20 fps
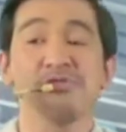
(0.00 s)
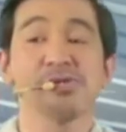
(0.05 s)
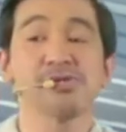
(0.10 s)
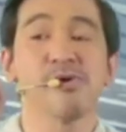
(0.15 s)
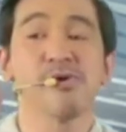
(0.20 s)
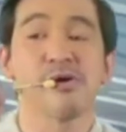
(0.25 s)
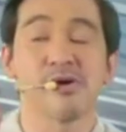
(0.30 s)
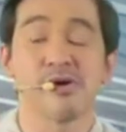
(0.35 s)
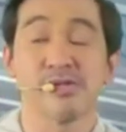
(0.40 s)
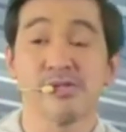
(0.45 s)

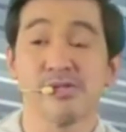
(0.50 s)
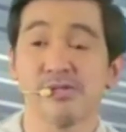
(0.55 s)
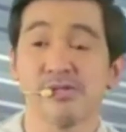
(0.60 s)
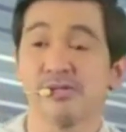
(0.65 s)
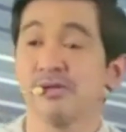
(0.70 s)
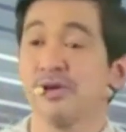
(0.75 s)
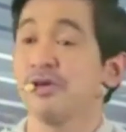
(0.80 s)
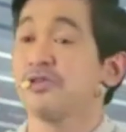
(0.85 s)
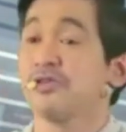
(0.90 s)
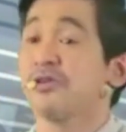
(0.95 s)

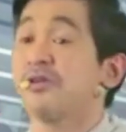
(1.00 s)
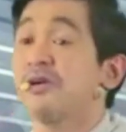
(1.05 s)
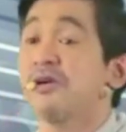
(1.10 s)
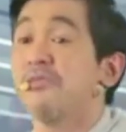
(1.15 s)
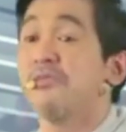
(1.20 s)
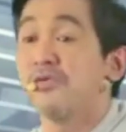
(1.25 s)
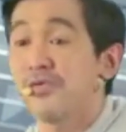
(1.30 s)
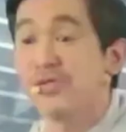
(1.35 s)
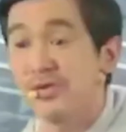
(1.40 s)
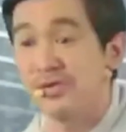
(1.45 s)
resource is your
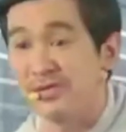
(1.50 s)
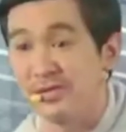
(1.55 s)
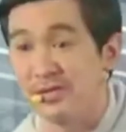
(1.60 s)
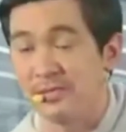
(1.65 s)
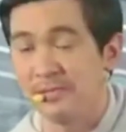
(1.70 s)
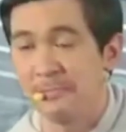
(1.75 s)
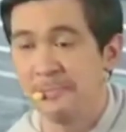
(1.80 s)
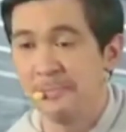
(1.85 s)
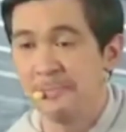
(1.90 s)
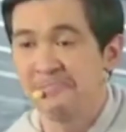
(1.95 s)
emotion.
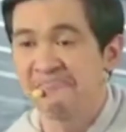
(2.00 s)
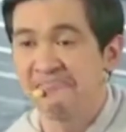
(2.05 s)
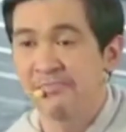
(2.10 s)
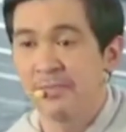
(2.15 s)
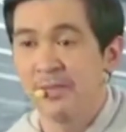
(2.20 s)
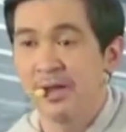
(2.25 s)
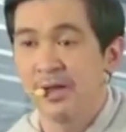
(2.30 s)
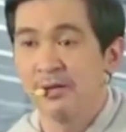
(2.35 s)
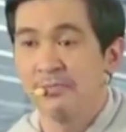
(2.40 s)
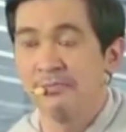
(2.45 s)

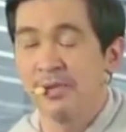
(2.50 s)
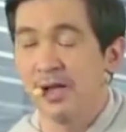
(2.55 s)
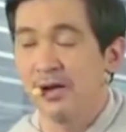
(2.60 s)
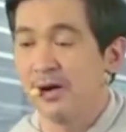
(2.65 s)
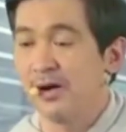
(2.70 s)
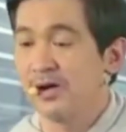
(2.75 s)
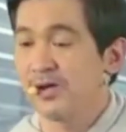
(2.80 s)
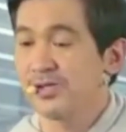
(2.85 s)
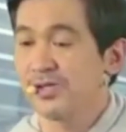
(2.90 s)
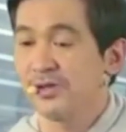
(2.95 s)

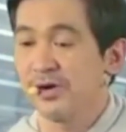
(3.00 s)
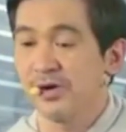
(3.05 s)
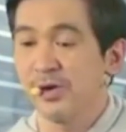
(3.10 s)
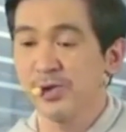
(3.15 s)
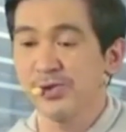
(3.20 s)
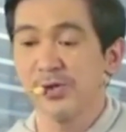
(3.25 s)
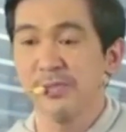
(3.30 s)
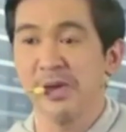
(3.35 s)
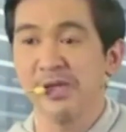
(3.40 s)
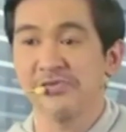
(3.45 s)
Because your
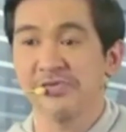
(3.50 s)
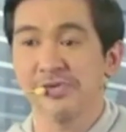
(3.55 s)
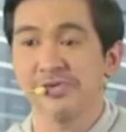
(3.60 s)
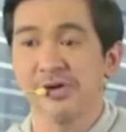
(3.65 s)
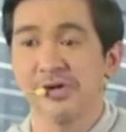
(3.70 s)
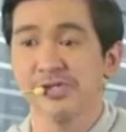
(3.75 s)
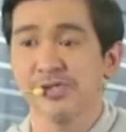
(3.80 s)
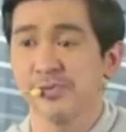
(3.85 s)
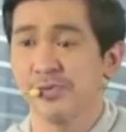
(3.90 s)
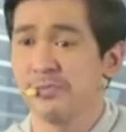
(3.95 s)
ultimate
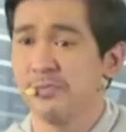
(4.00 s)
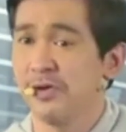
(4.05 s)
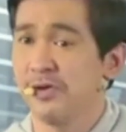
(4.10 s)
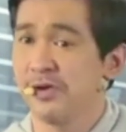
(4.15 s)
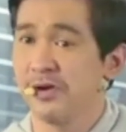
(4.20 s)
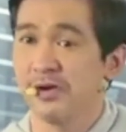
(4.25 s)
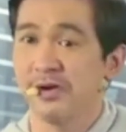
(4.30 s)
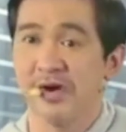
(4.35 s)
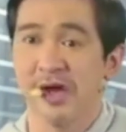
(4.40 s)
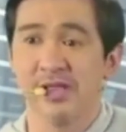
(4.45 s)
resource would be
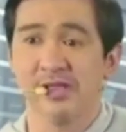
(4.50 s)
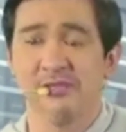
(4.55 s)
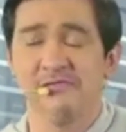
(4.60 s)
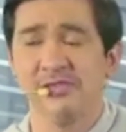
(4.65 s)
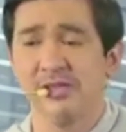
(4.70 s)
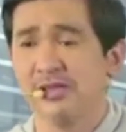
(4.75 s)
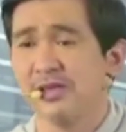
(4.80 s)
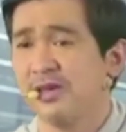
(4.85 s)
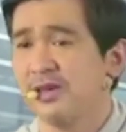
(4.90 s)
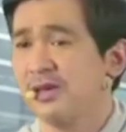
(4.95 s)
your
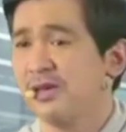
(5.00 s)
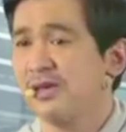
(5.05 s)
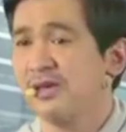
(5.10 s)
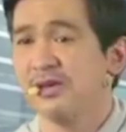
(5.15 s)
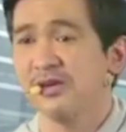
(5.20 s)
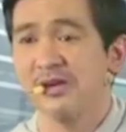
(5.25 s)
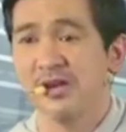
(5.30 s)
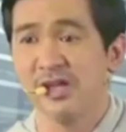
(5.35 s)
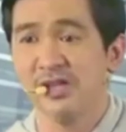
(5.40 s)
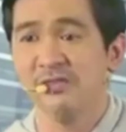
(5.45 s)
creativity,
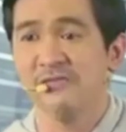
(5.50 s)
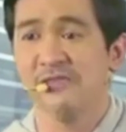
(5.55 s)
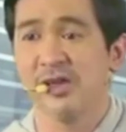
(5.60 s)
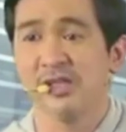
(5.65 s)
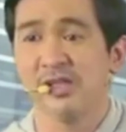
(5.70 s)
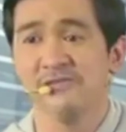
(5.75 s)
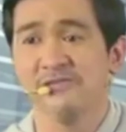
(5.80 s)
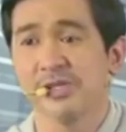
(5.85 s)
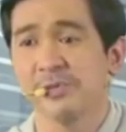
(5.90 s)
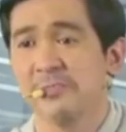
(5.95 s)
your
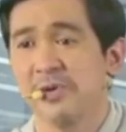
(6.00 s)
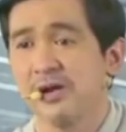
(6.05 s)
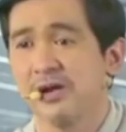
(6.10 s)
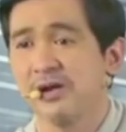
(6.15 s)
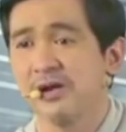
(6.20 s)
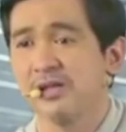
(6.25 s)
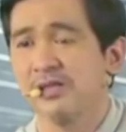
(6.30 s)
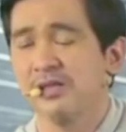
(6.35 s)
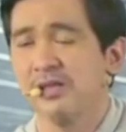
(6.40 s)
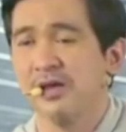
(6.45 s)
innovative
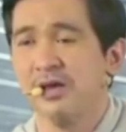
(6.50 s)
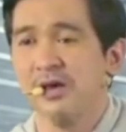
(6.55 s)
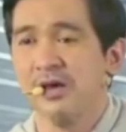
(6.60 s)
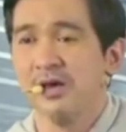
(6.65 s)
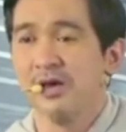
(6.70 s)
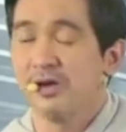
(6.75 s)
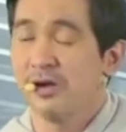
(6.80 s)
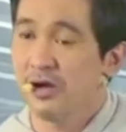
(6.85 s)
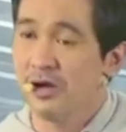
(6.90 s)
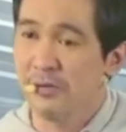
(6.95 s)
spirit,
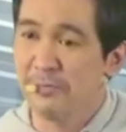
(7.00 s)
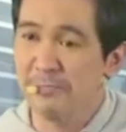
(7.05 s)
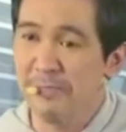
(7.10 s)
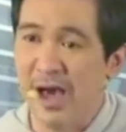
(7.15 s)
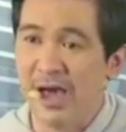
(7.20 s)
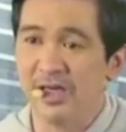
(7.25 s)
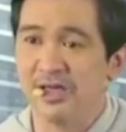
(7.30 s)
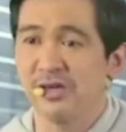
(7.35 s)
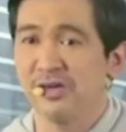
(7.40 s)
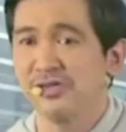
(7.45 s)
your
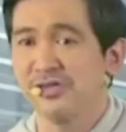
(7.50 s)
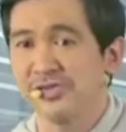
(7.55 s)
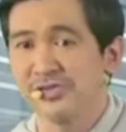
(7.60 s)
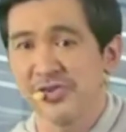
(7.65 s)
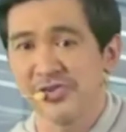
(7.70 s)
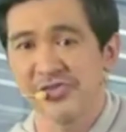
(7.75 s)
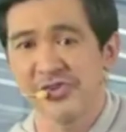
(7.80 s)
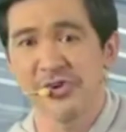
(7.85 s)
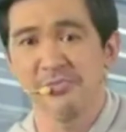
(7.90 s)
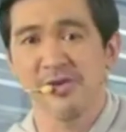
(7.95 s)
compassion, your
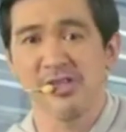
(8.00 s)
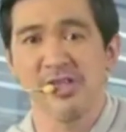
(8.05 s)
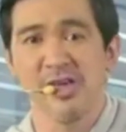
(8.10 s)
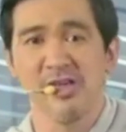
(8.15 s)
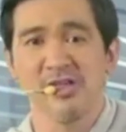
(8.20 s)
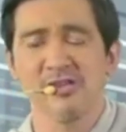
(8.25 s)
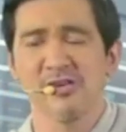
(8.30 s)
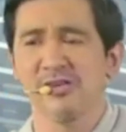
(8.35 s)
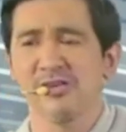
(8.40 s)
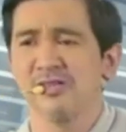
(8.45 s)

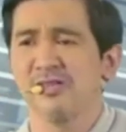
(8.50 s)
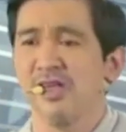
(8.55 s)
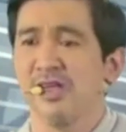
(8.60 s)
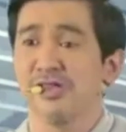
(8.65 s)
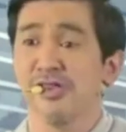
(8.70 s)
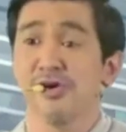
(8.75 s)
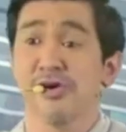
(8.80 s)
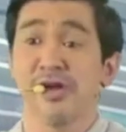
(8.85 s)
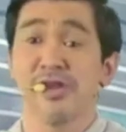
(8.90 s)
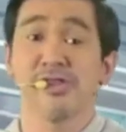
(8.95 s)
determination,
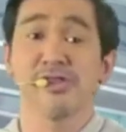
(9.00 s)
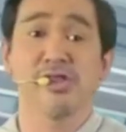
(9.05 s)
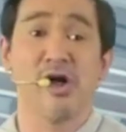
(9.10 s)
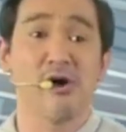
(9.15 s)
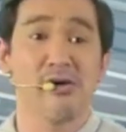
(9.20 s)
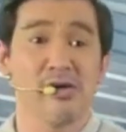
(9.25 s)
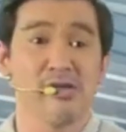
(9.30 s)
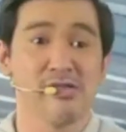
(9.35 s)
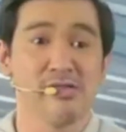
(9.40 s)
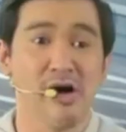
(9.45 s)
and your
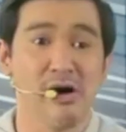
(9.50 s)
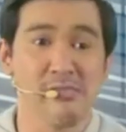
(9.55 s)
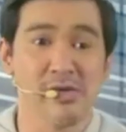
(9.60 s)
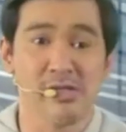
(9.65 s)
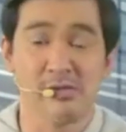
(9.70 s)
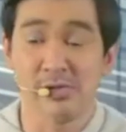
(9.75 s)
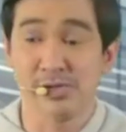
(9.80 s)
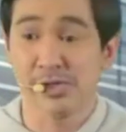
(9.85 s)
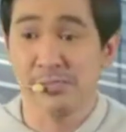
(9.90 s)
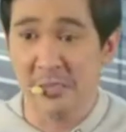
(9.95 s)

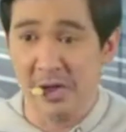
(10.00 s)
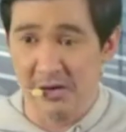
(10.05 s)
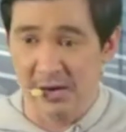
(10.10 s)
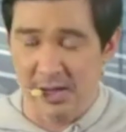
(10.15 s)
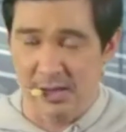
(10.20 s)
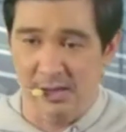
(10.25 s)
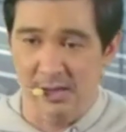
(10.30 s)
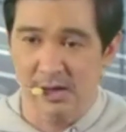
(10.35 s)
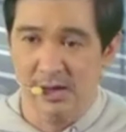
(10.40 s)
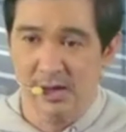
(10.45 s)
indomitable
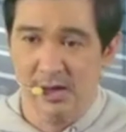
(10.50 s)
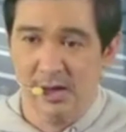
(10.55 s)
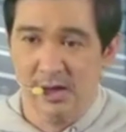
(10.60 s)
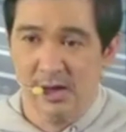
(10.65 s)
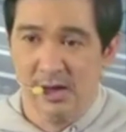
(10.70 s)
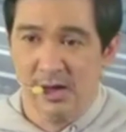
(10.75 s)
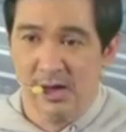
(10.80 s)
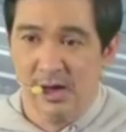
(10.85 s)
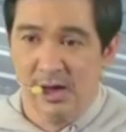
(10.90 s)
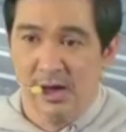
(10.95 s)
spirit.
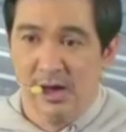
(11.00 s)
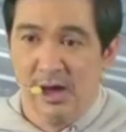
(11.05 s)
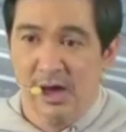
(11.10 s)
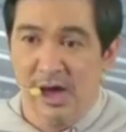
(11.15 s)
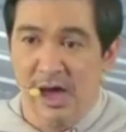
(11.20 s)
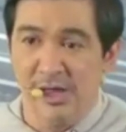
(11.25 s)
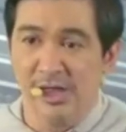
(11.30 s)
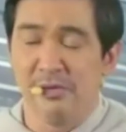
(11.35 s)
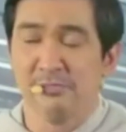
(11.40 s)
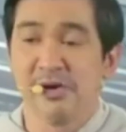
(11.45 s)

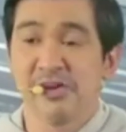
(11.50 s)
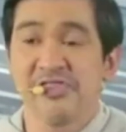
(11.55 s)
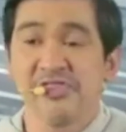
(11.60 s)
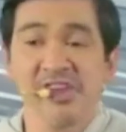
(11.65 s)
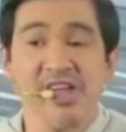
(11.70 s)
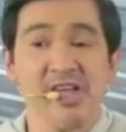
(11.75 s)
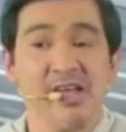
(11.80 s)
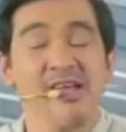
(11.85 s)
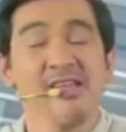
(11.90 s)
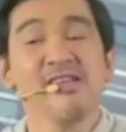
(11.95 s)
And number
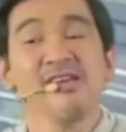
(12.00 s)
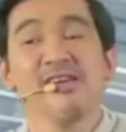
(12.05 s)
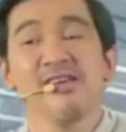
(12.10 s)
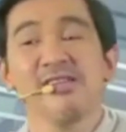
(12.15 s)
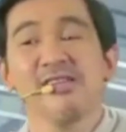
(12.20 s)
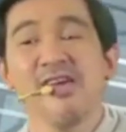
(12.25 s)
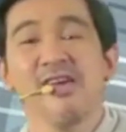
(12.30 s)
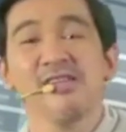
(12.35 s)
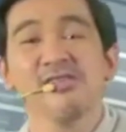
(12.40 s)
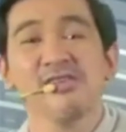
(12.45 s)
three key
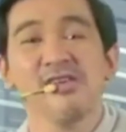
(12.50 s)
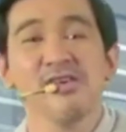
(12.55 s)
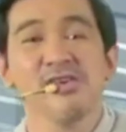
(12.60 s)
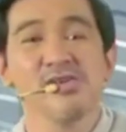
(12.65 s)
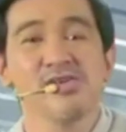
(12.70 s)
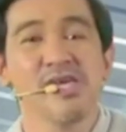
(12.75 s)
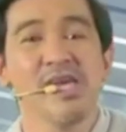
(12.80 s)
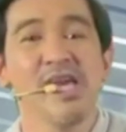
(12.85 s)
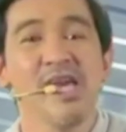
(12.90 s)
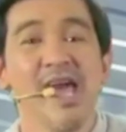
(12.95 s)
ingredient
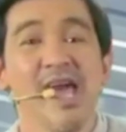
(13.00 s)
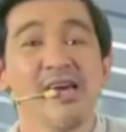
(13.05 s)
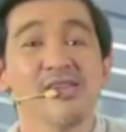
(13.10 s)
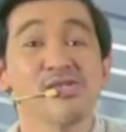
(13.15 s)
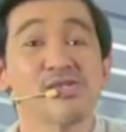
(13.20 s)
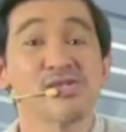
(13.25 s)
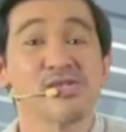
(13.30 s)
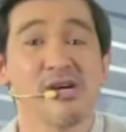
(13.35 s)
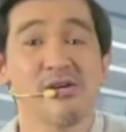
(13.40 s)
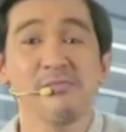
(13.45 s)
is he
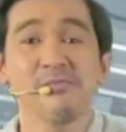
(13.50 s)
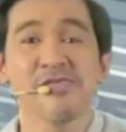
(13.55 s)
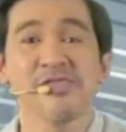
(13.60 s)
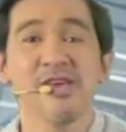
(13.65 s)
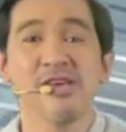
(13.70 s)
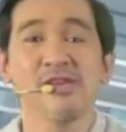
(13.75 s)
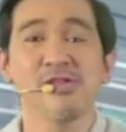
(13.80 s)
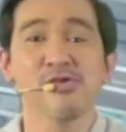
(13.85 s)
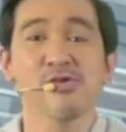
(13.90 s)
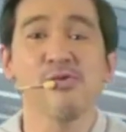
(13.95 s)
had
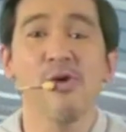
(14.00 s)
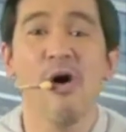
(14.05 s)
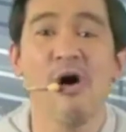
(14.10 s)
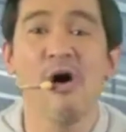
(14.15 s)
something to